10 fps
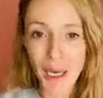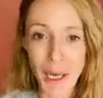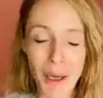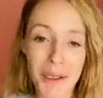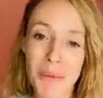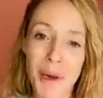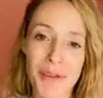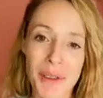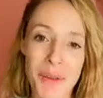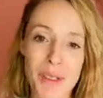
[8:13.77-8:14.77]
You
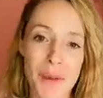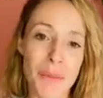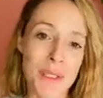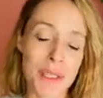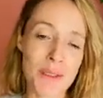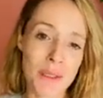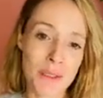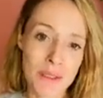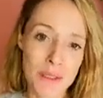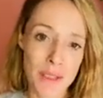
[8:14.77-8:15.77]
might feel some
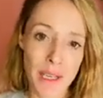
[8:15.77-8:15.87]
resistance,